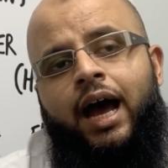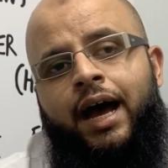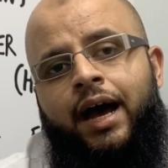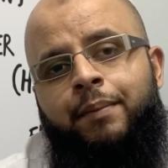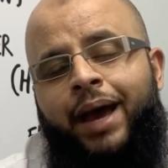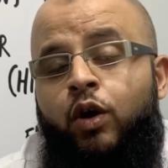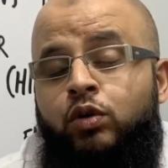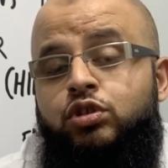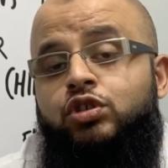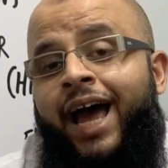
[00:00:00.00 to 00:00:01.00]
um, and
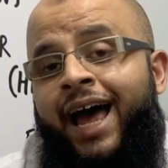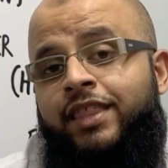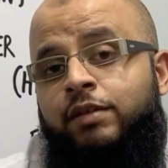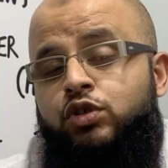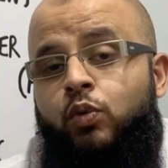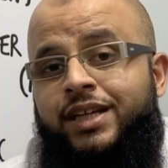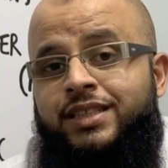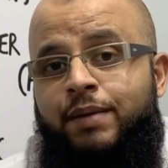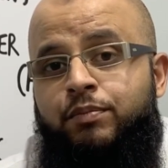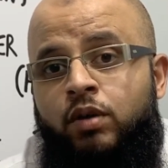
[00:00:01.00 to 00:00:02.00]
also to add them to
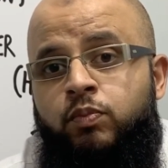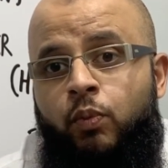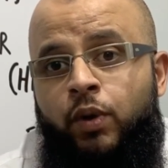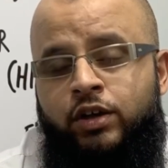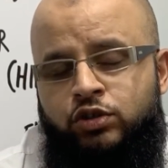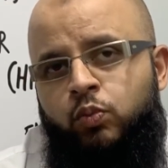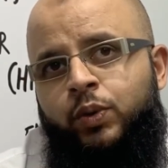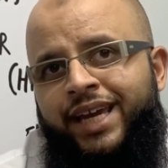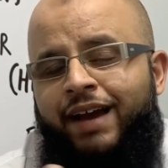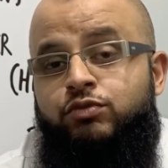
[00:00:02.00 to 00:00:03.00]
WhatsApp group where so
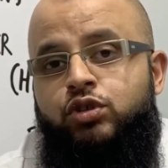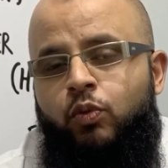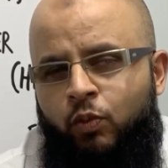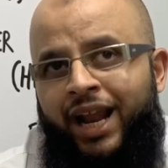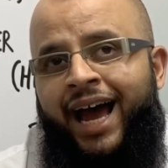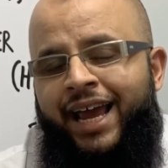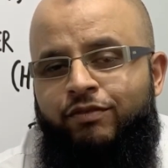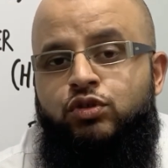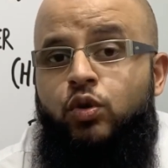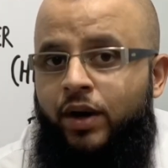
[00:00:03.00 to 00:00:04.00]
we have two well I
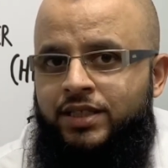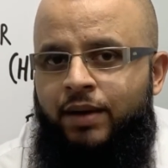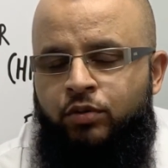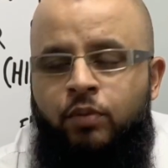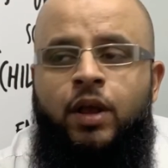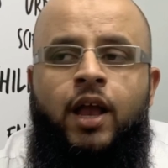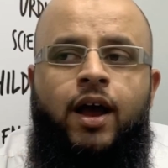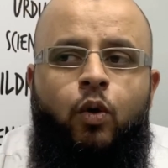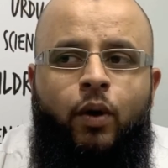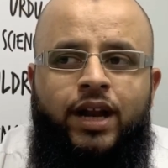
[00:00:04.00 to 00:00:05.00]
have two WhatsApp group
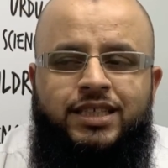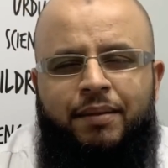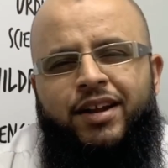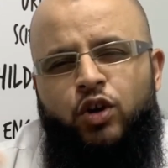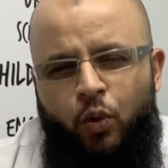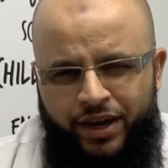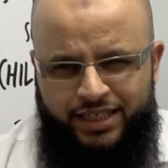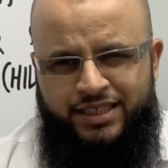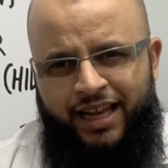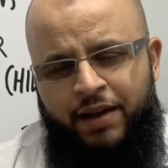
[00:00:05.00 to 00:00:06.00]
one is about knowing
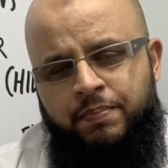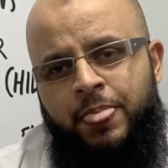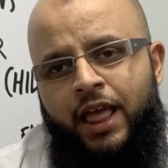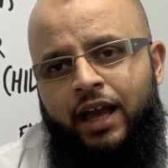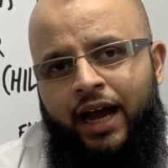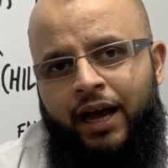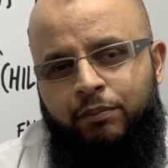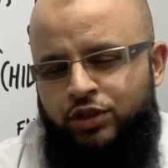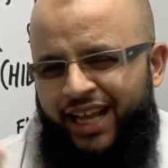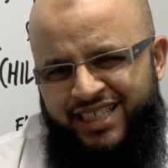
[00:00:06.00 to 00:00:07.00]
Islam
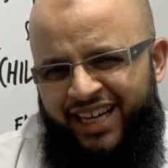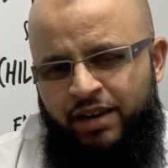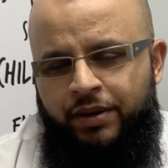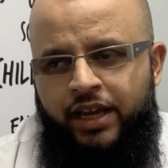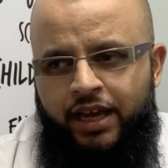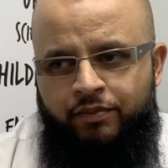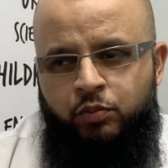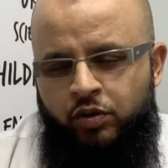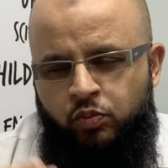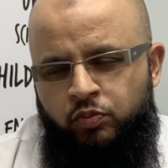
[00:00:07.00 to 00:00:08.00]
um, so that's anybody and
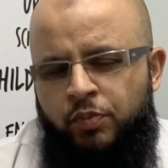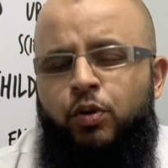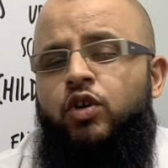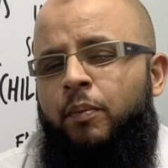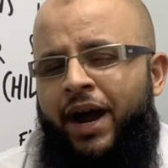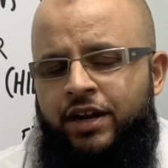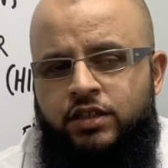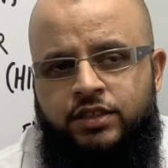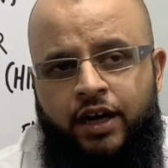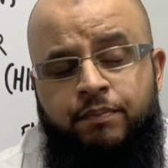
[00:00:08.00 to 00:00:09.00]
we, we put
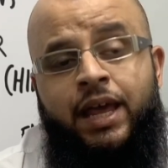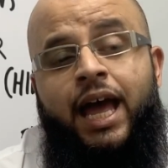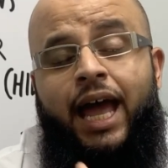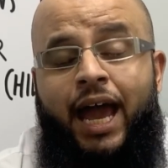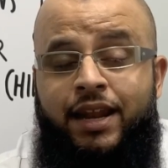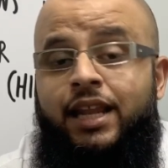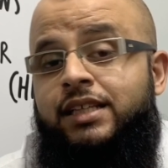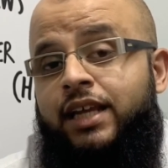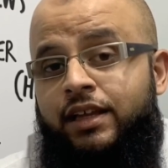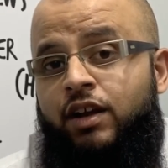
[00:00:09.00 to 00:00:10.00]
reminders there and then
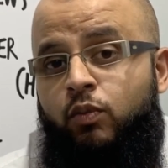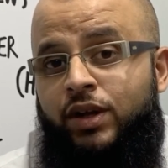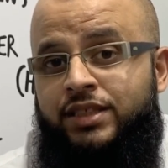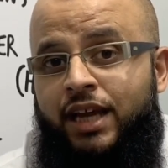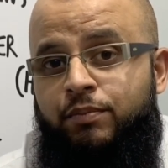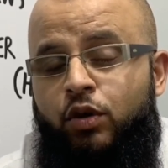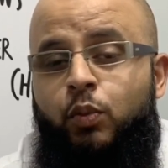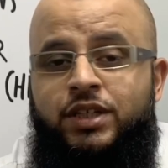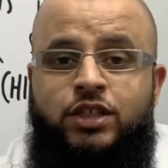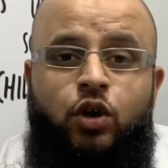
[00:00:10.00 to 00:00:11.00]
there's another WhatsApp group
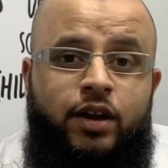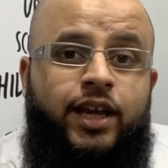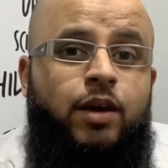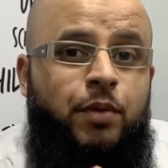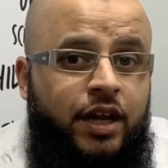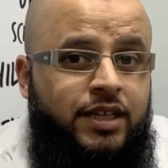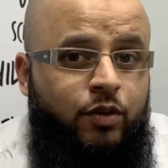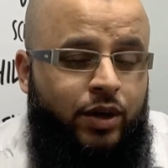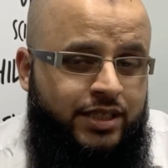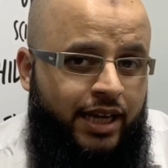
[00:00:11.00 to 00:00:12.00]
which is called a community
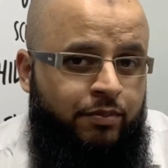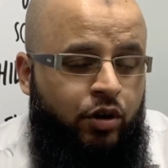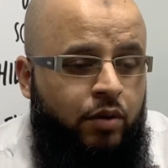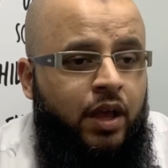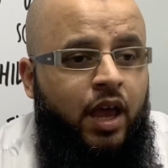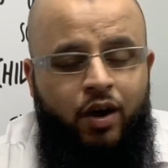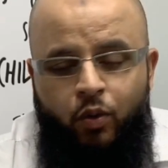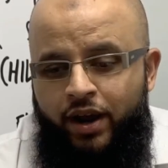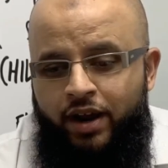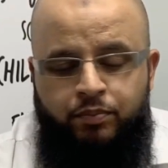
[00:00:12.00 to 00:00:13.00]
WhatsApp group
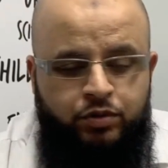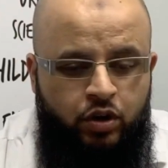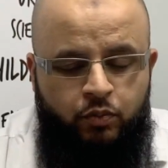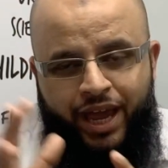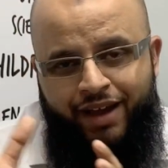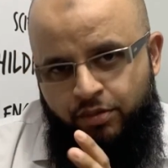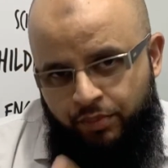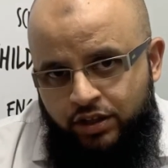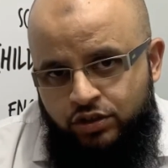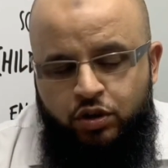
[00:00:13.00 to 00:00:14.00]
where you know we have a
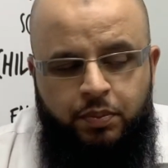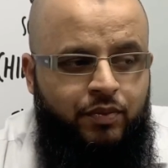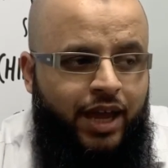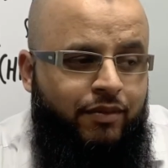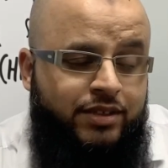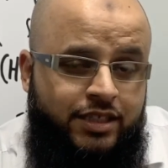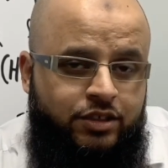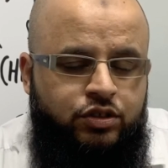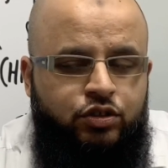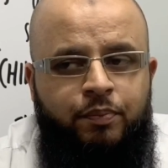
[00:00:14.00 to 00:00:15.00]
brothers group and we have a
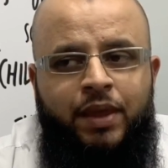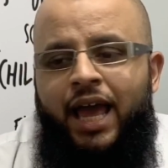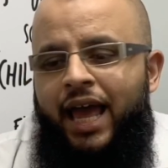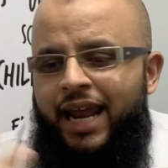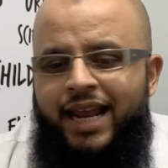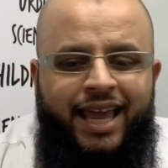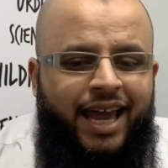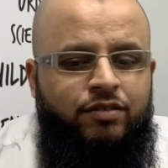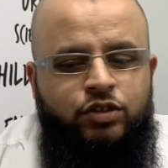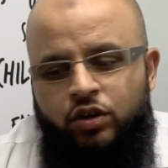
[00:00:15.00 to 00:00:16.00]
sisters group and
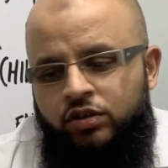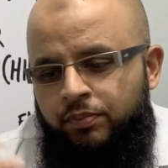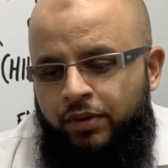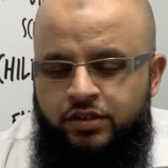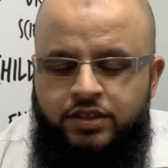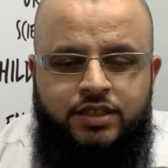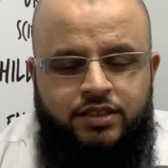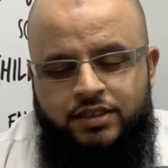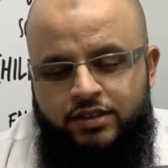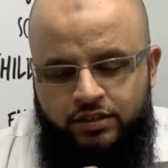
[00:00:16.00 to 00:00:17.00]
again you know the brothers and
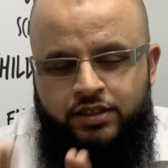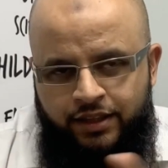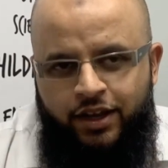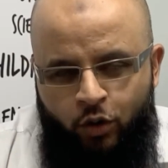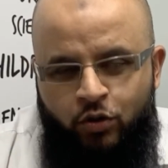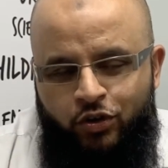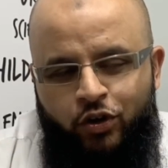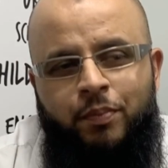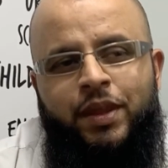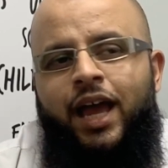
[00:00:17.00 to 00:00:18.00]
sisters in their own
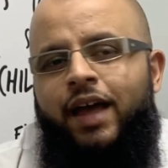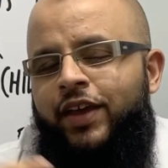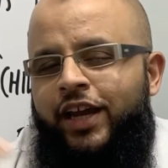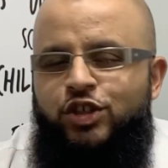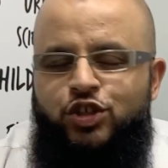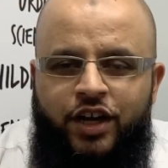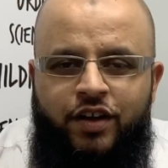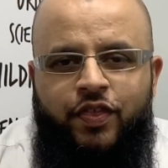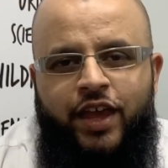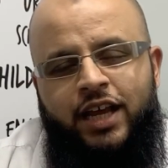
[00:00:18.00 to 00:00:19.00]
group they can
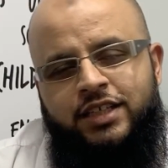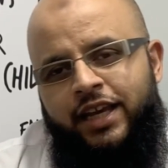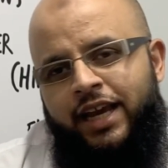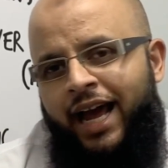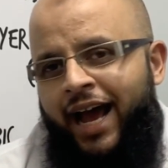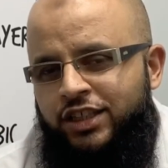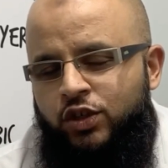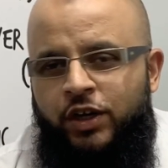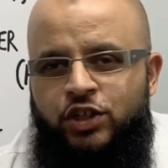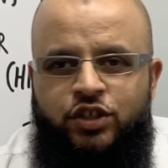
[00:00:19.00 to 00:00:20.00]
share things they can
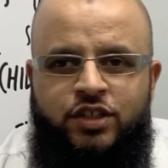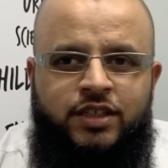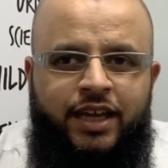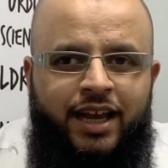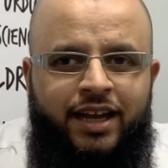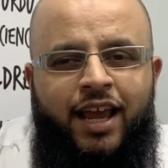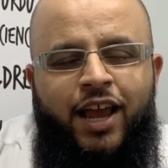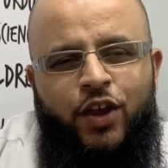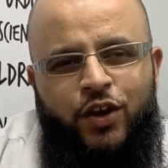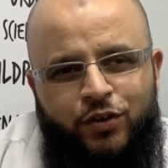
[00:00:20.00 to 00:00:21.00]
ask questions they can
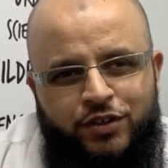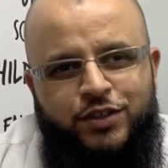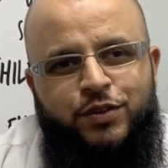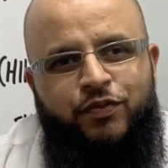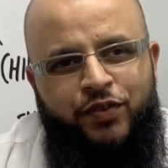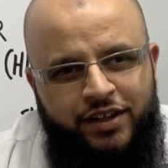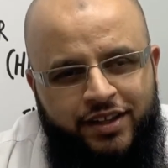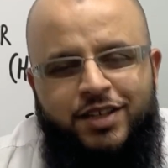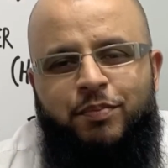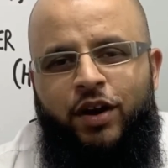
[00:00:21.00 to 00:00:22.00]
you know just to feel
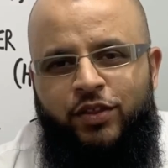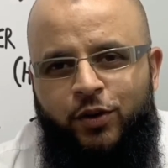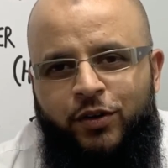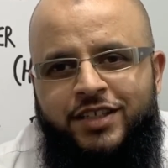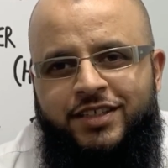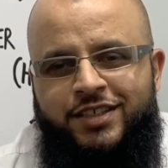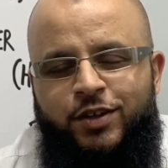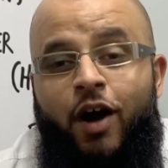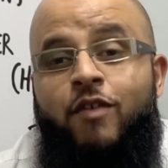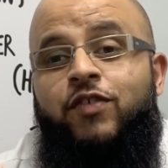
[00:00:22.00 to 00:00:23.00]
as a brotherhood and
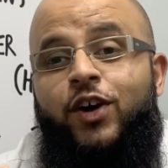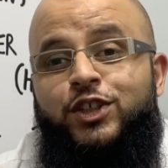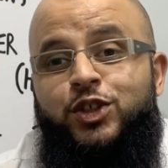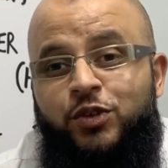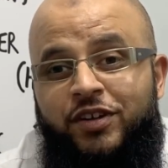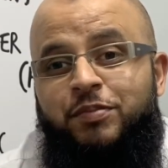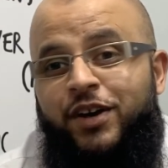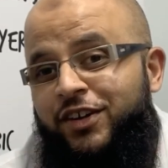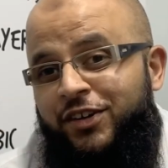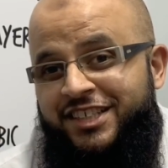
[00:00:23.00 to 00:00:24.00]
sister a virtual
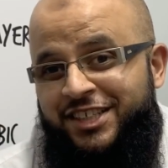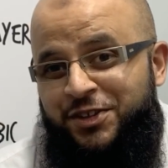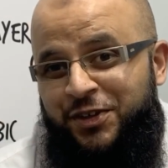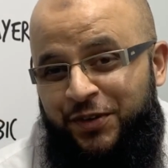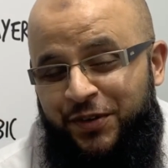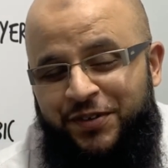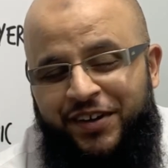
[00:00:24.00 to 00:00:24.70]
brother and sisterhood